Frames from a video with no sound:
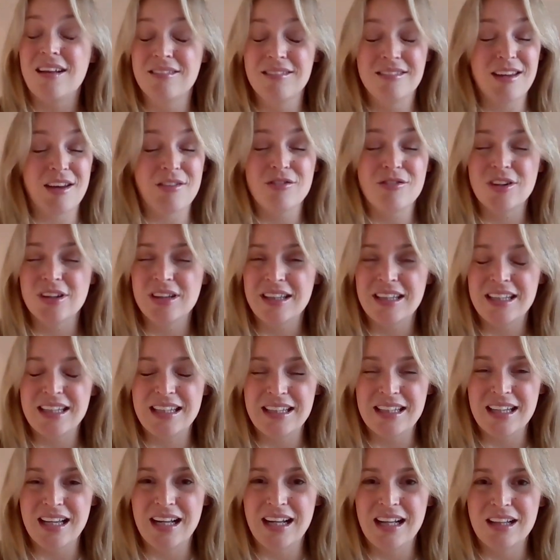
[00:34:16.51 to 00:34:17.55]

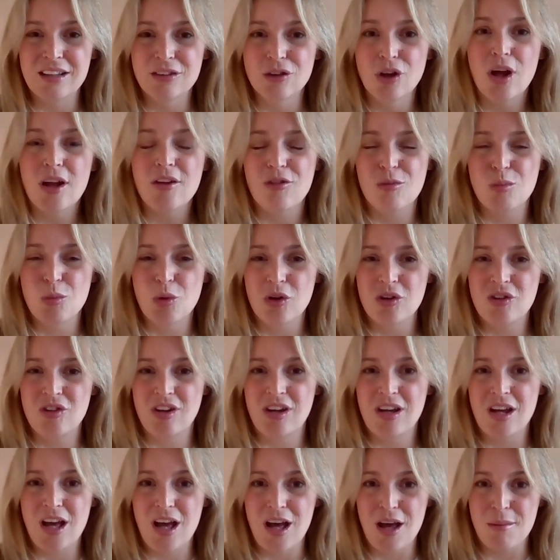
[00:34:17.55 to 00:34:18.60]
definitely lots more to
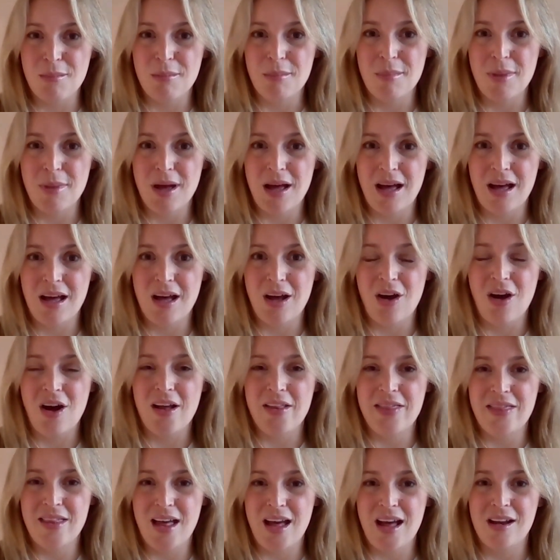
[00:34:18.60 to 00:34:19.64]
come
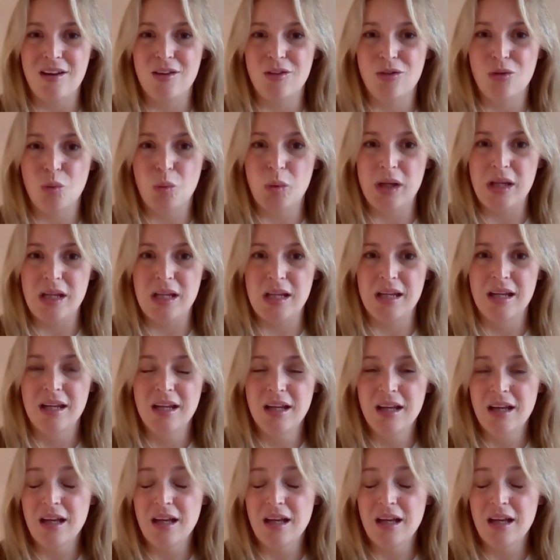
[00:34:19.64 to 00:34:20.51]
on that as we,